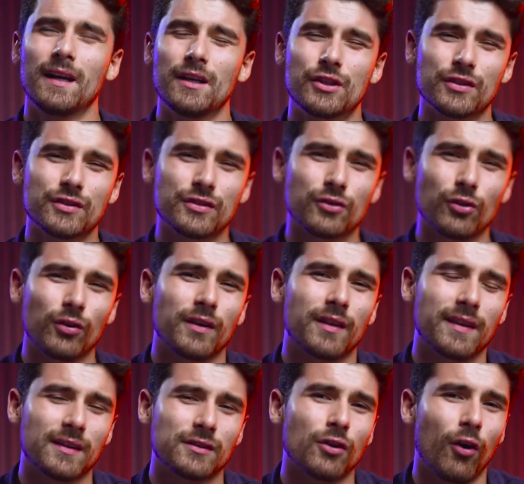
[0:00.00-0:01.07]
And it just started
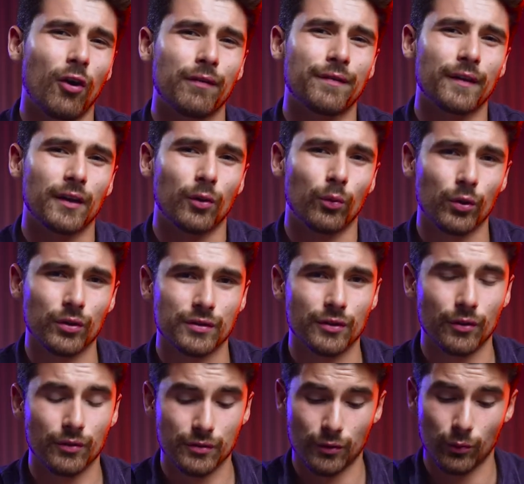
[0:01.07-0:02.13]
things off in a worse note.